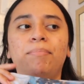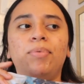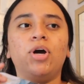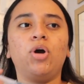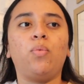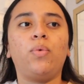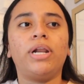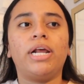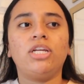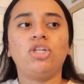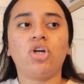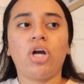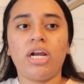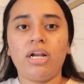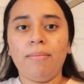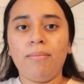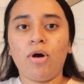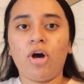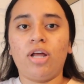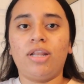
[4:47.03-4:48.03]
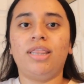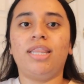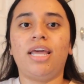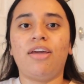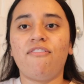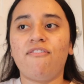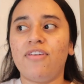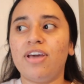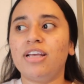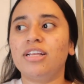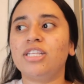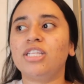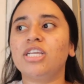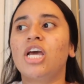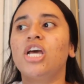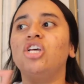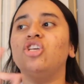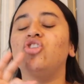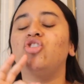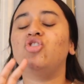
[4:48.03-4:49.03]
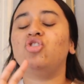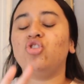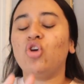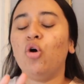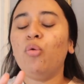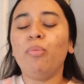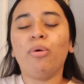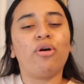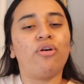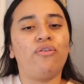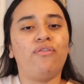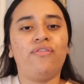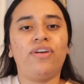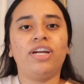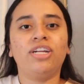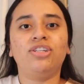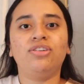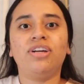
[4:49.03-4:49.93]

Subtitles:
But when I tried them on, they fit so perfect,